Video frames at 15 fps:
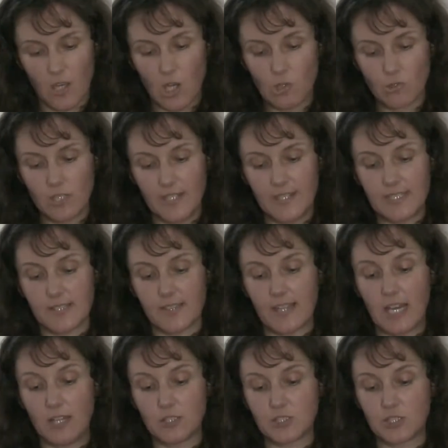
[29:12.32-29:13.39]
Only the
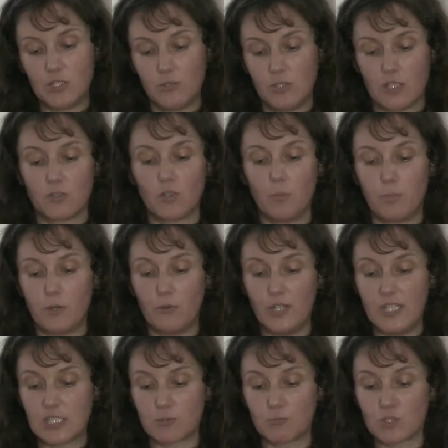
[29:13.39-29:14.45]
South Tuna
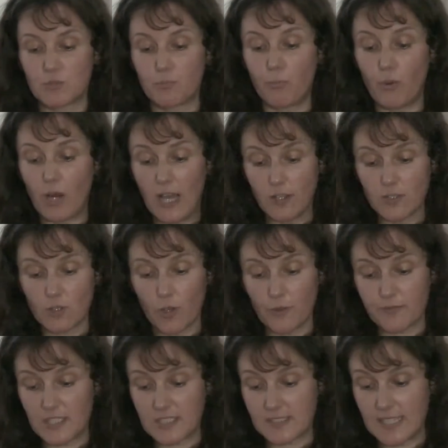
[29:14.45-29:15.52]
Corporation was proud
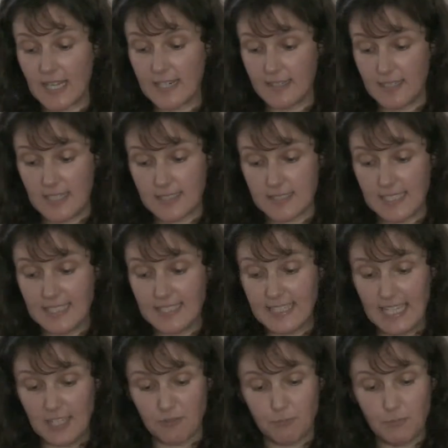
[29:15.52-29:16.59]
of their standards
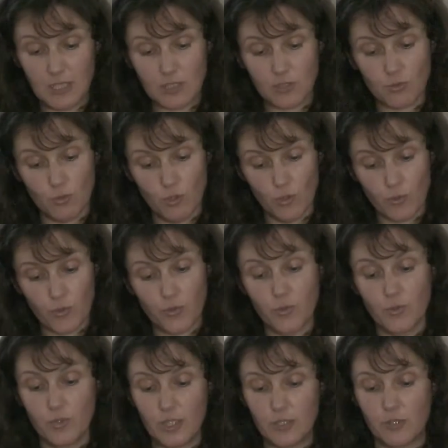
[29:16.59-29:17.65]
and gave me a tour
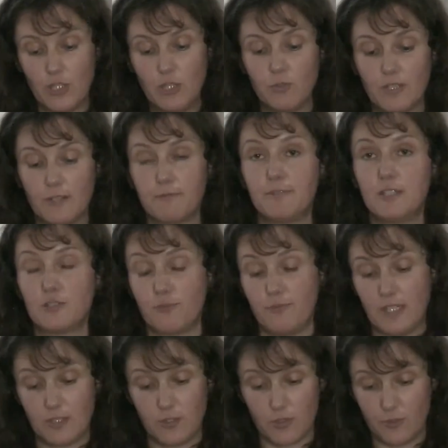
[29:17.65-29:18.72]
through the tuna fish
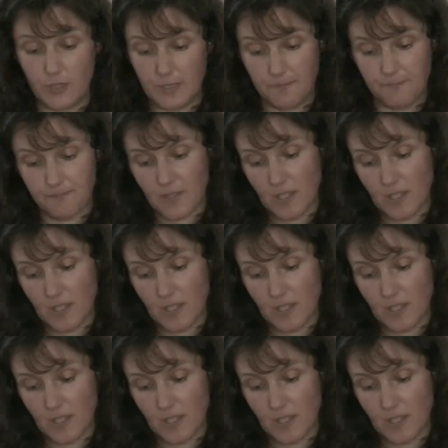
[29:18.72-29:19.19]
factory.